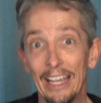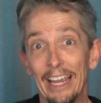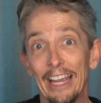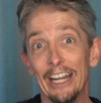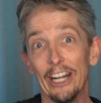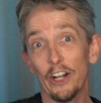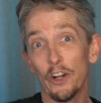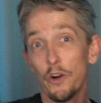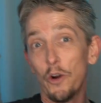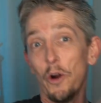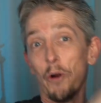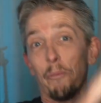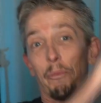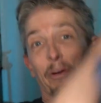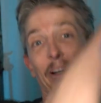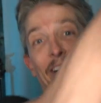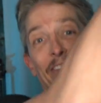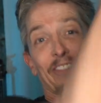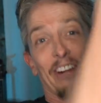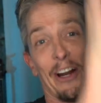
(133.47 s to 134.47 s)
in a
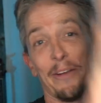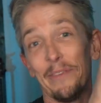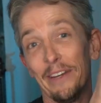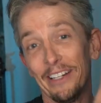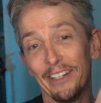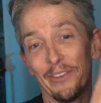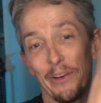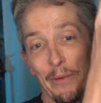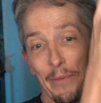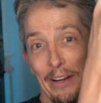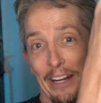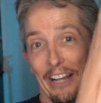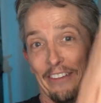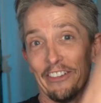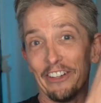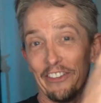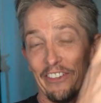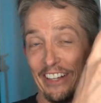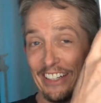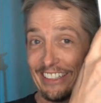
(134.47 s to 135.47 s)
corporate environment, we might
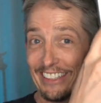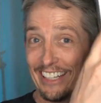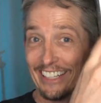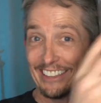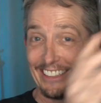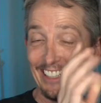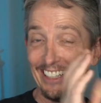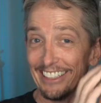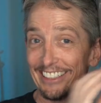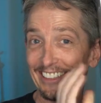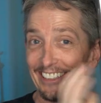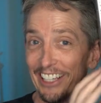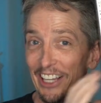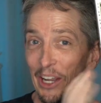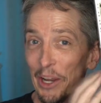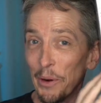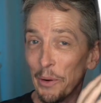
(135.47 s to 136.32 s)
have a device like this,